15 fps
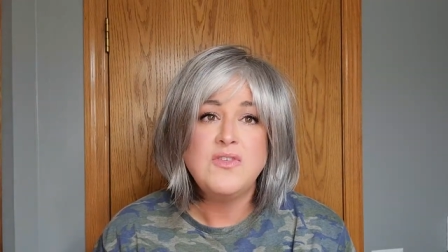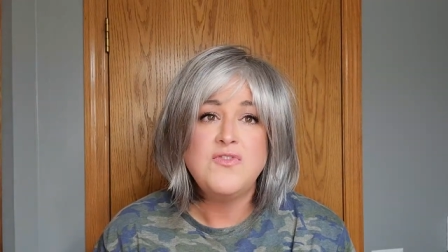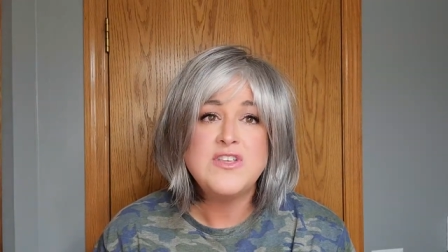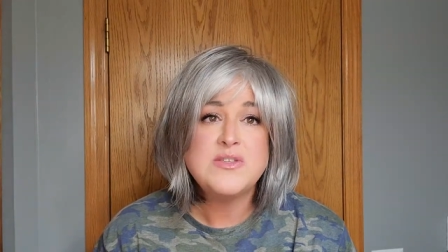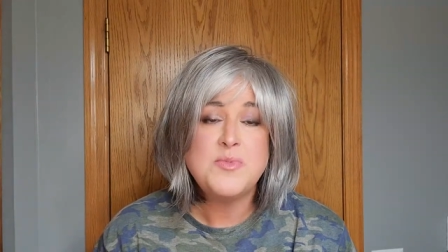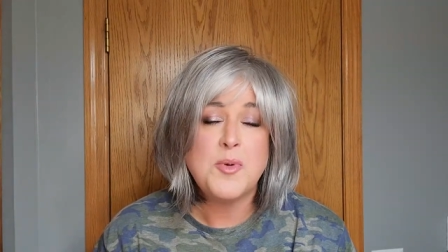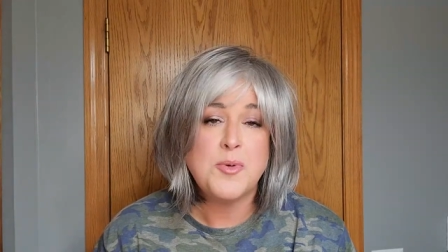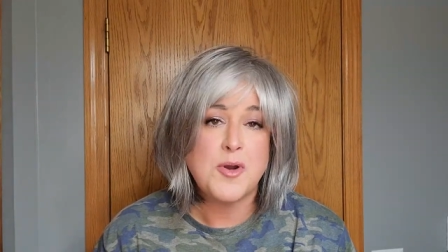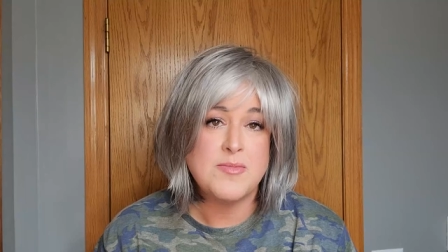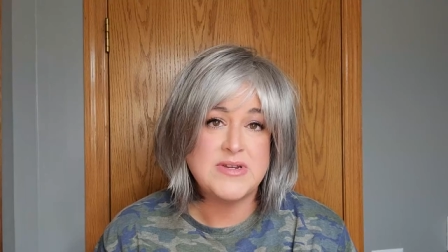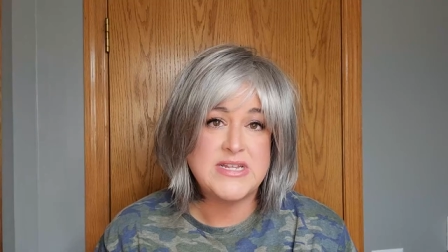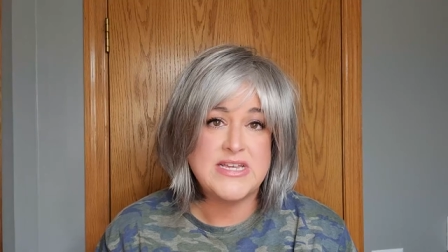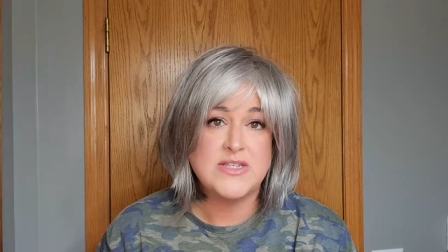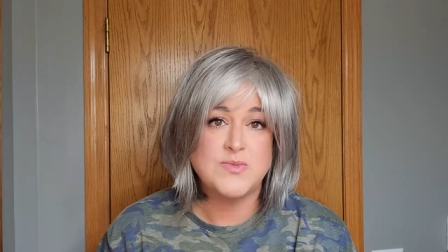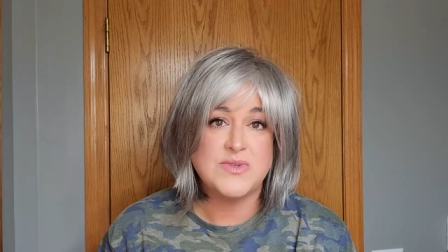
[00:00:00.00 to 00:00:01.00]
the visible
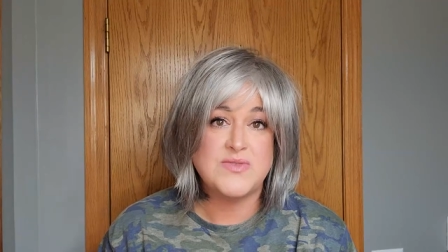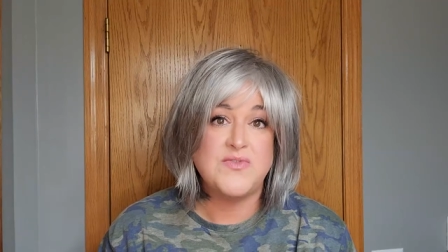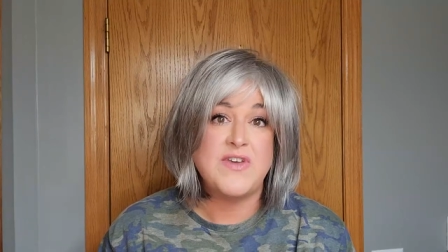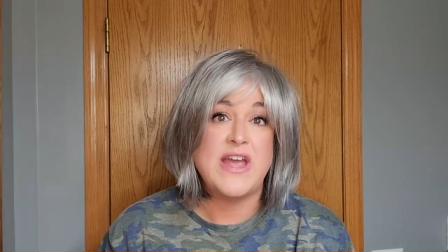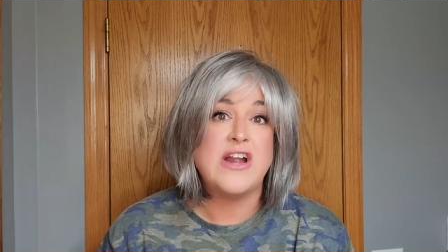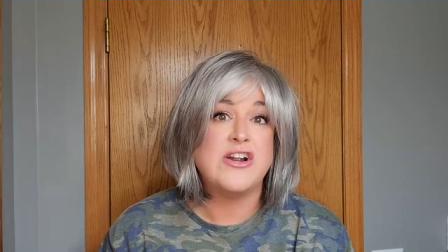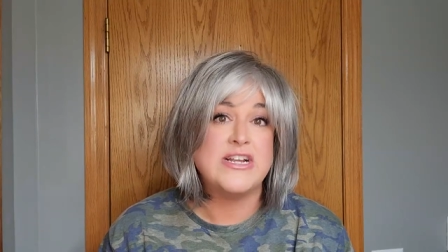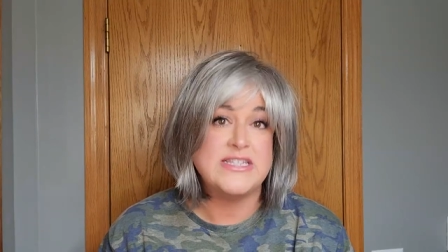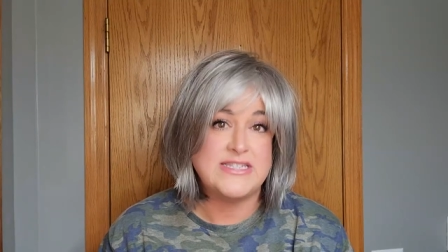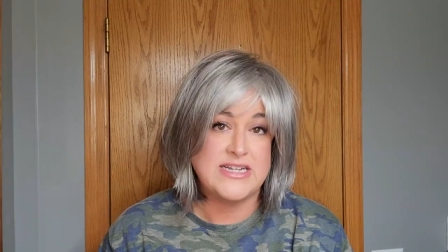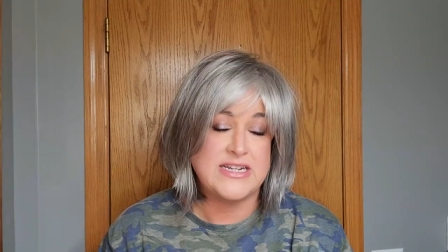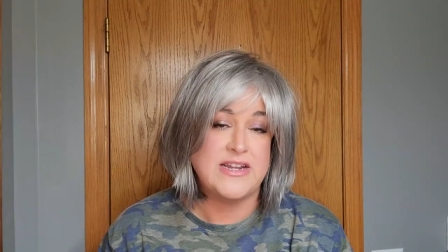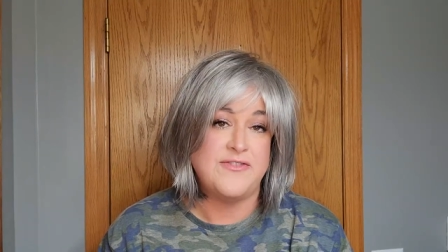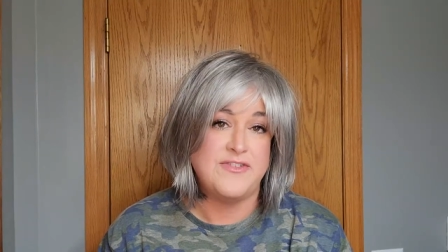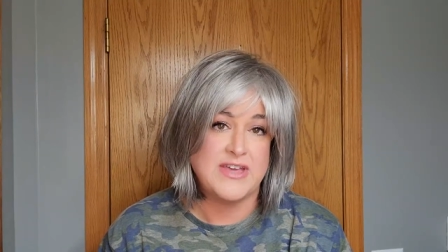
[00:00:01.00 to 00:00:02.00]
permatease was very
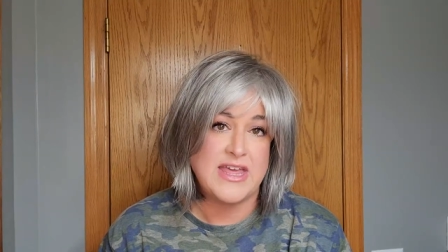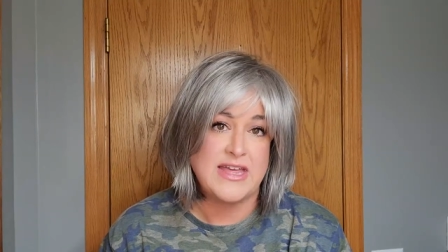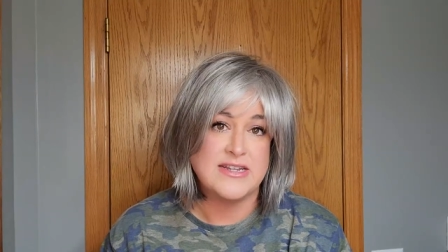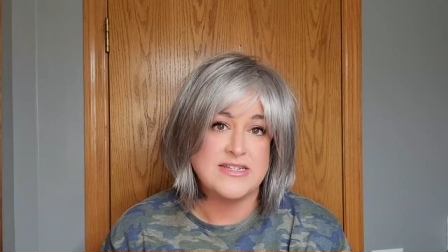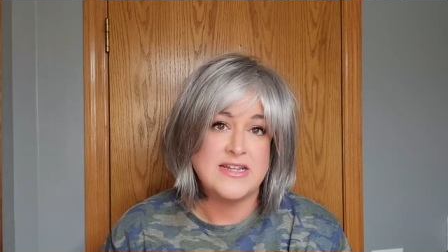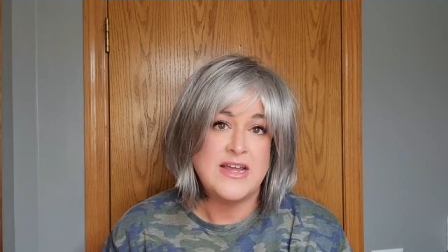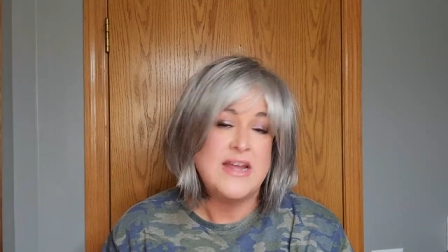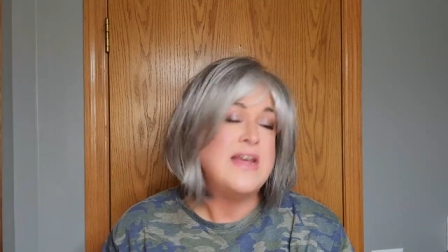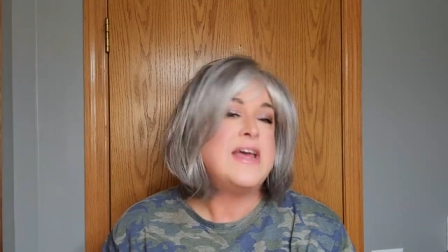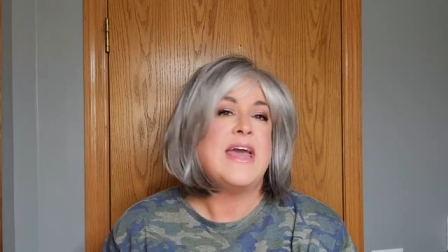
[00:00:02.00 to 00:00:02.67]
significant.